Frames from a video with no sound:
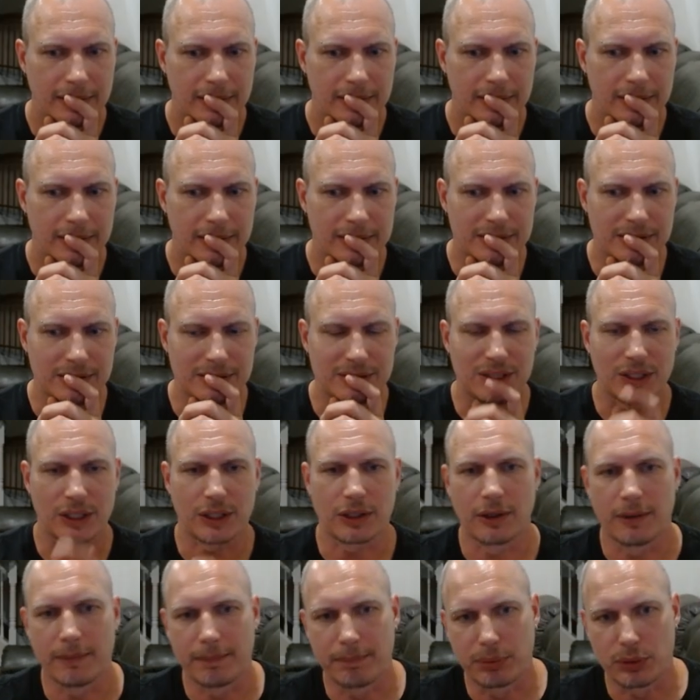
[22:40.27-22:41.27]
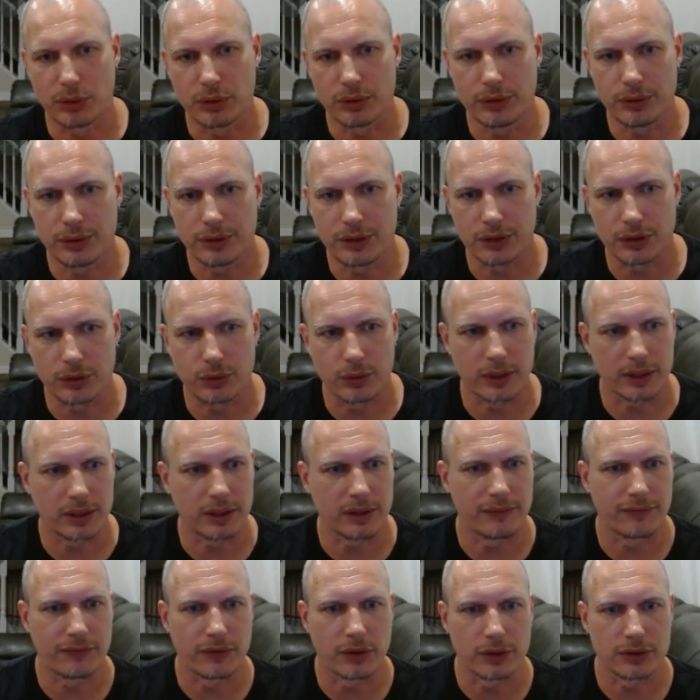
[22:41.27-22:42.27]
Let's just check out blue here quickly
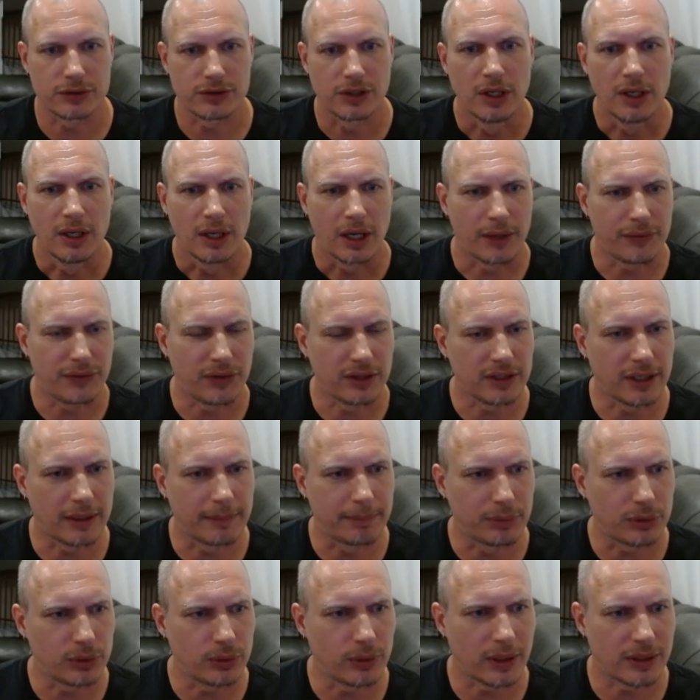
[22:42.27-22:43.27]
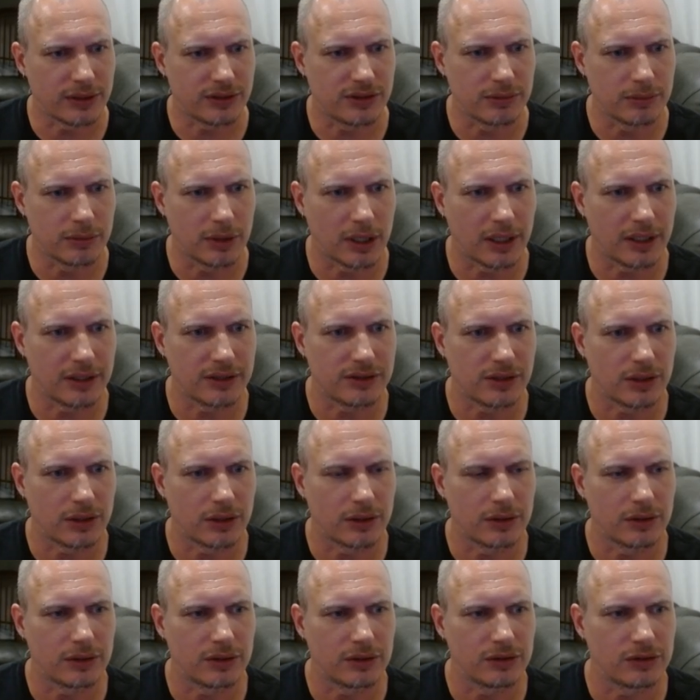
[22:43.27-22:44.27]
first. I think that blue has some guys that
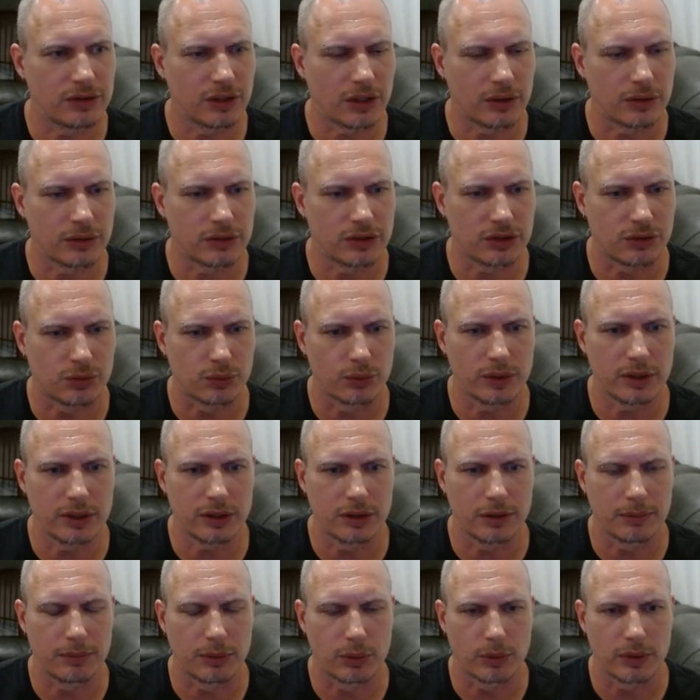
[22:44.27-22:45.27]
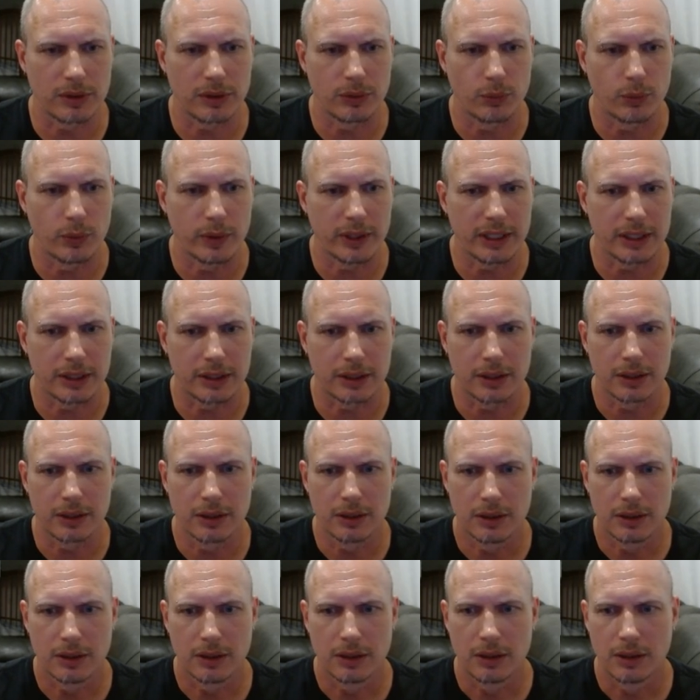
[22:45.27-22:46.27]
are just really good but really weak.
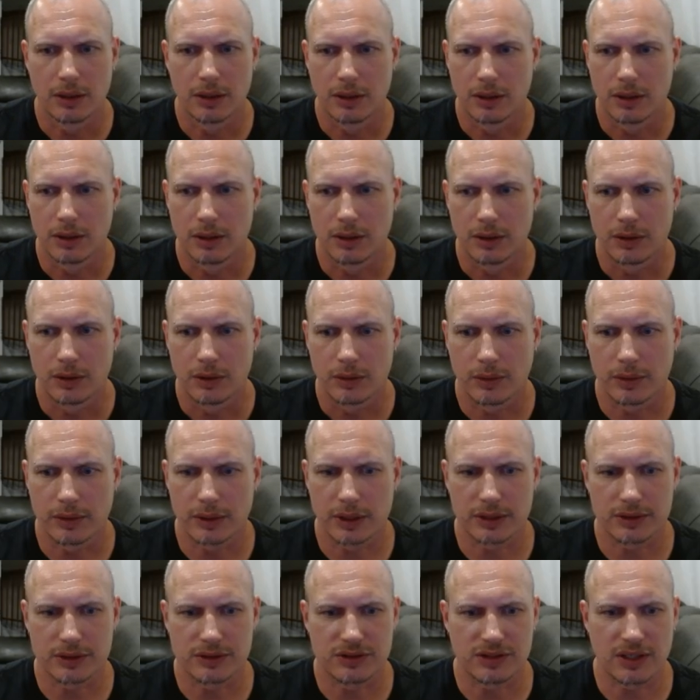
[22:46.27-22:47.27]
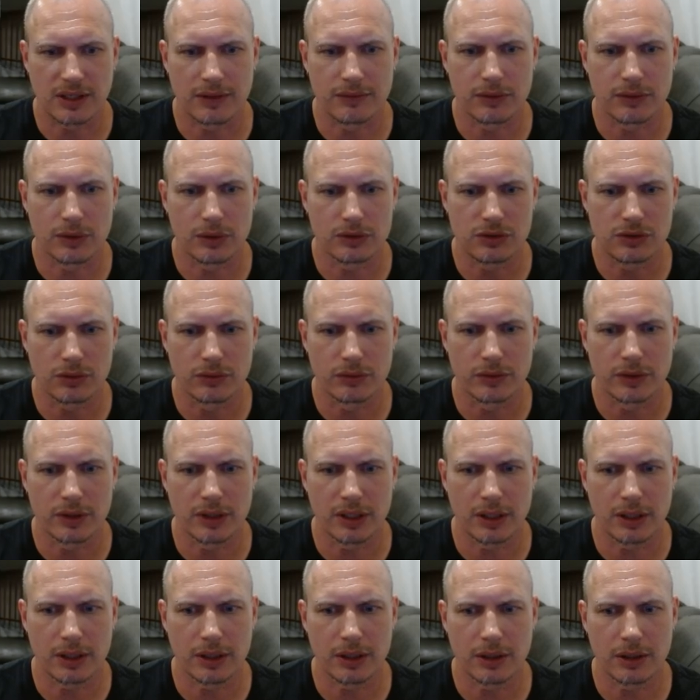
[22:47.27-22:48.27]
I got 7s over
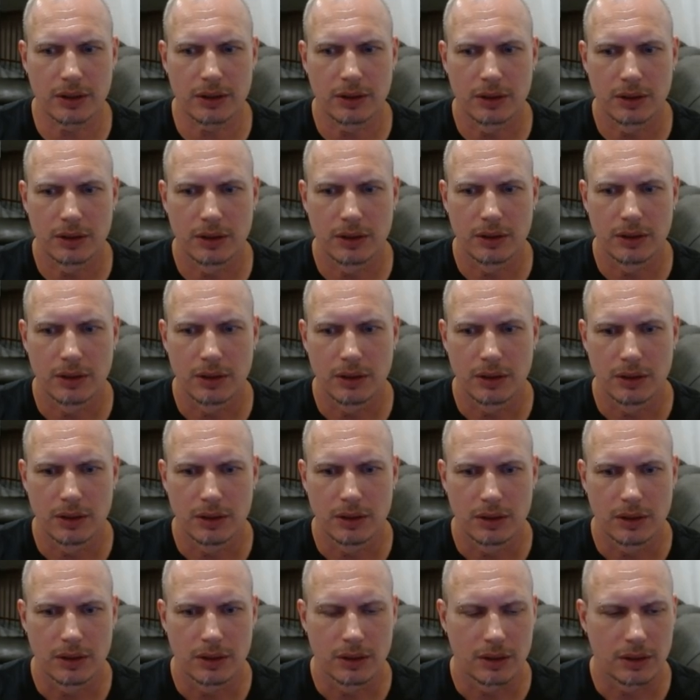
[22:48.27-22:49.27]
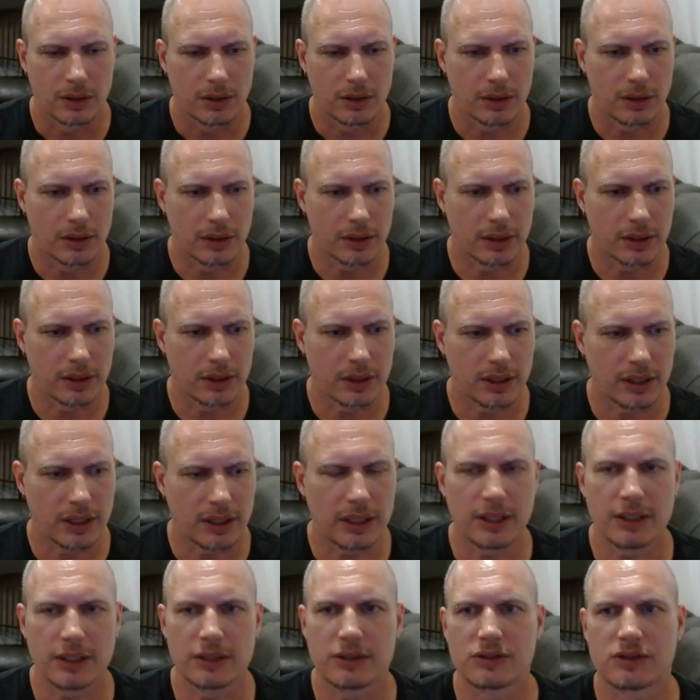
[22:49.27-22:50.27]
there. I got
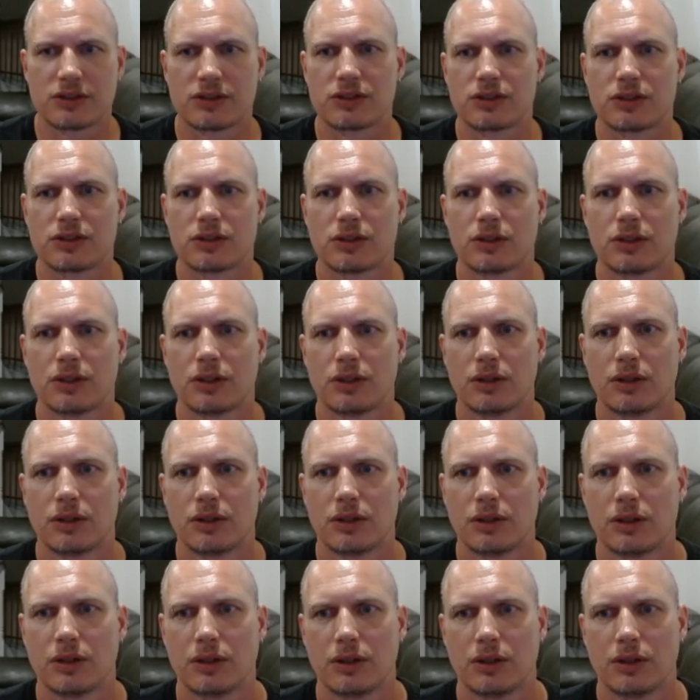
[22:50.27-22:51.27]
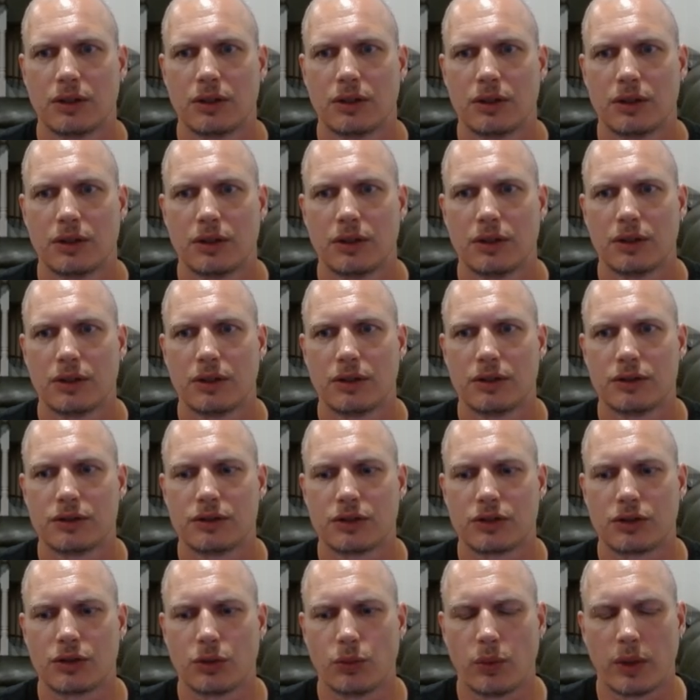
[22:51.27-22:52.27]
8s. Is
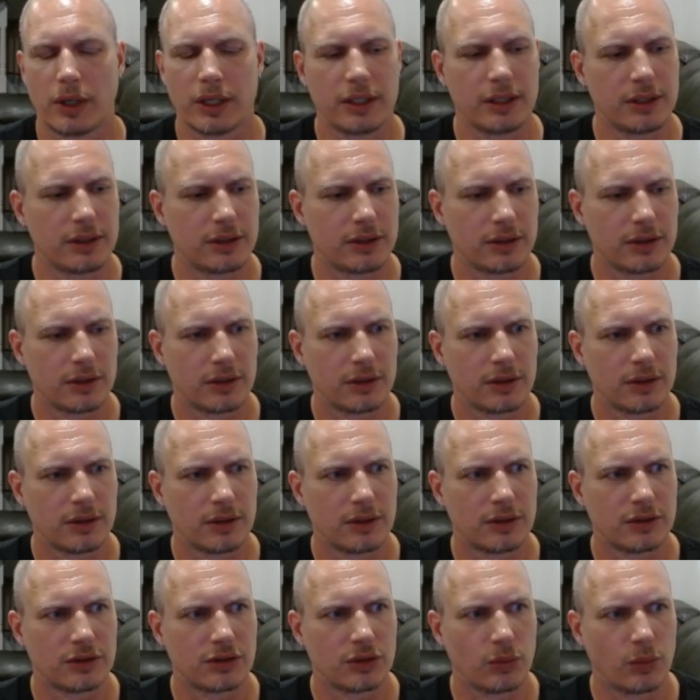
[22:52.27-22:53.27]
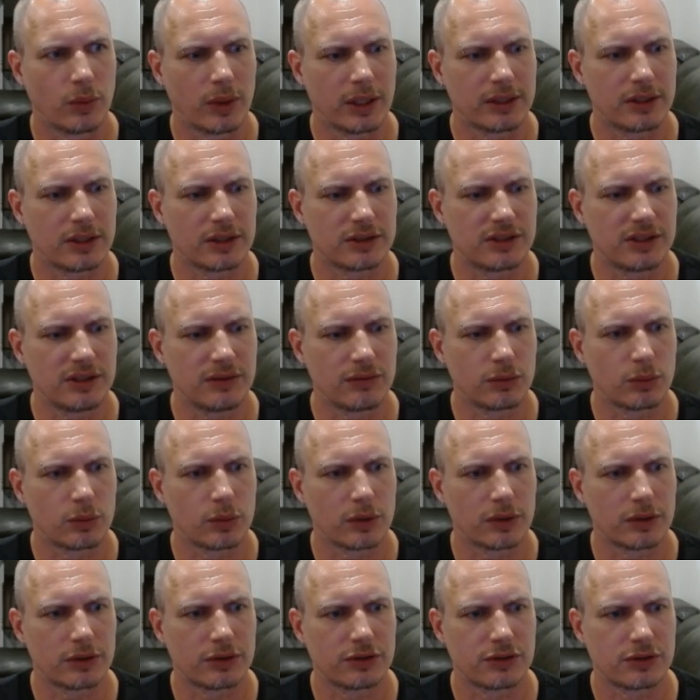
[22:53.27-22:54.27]
it the white? Is it white that's even
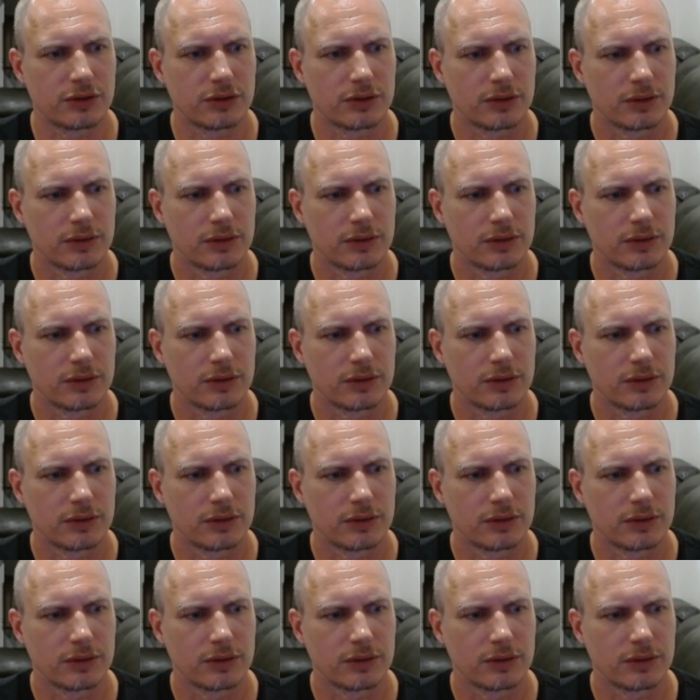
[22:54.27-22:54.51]
worse?